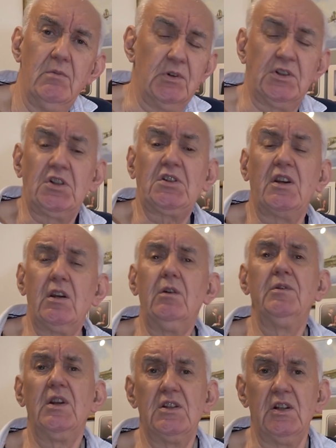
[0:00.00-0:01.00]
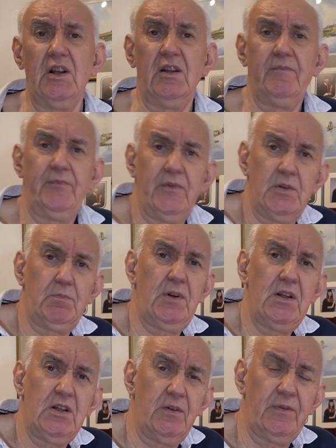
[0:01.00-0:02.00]
But as I say, go on the internet. There's
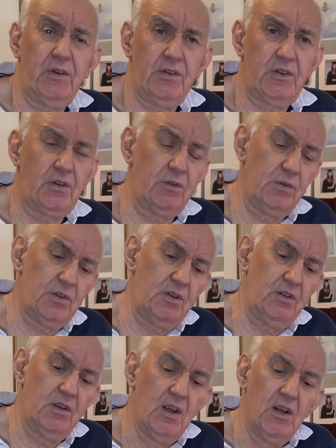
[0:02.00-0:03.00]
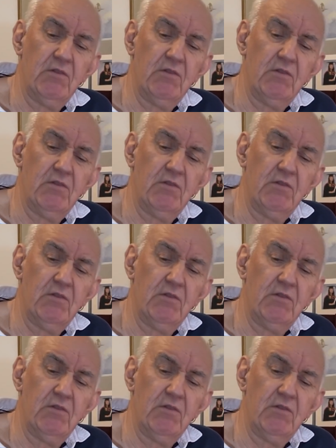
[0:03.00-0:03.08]
plenty of articles and